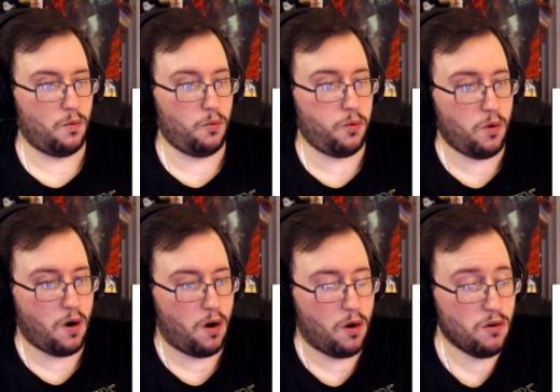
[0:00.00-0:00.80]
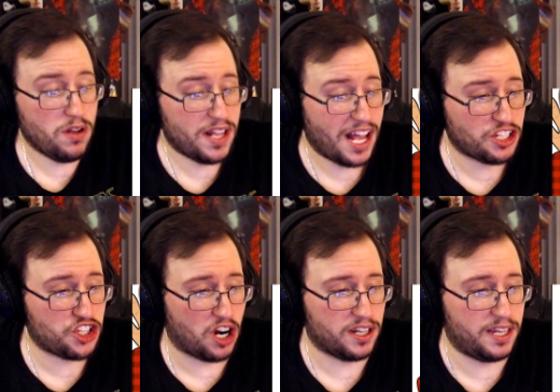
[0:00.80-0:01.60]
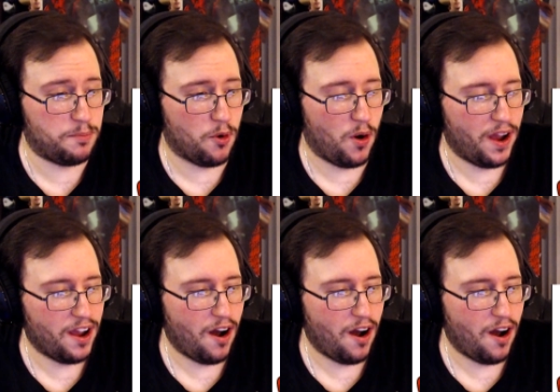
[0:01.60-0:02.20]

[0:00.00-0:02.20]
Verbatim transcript: Whoa! Look at that chunky boy.